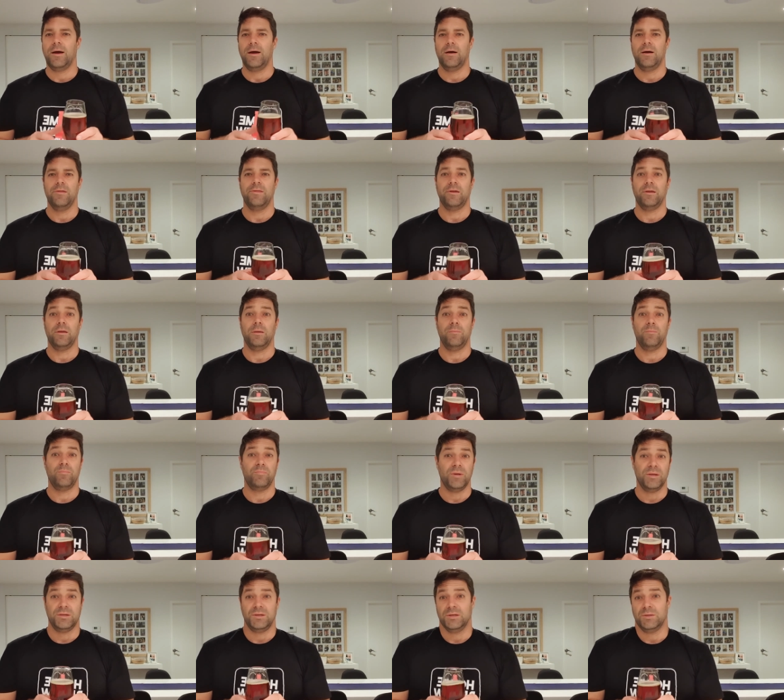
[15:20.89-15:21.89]
I think that
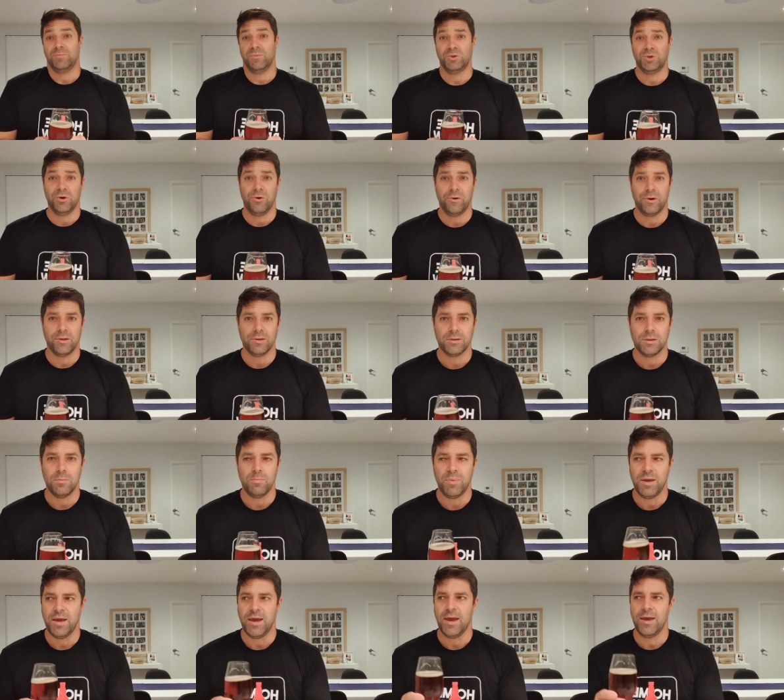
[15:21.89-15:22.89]
it's just matured into the
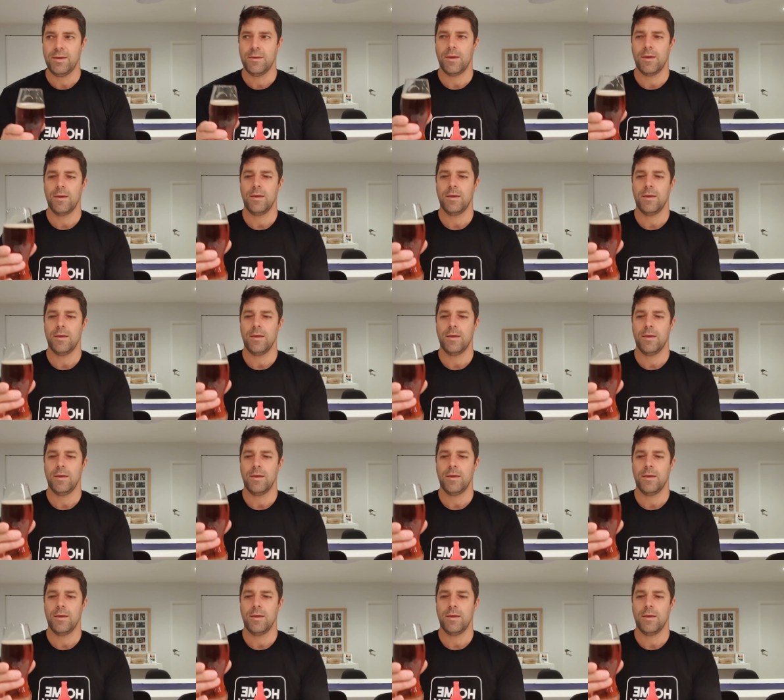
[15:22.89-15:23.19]
beer.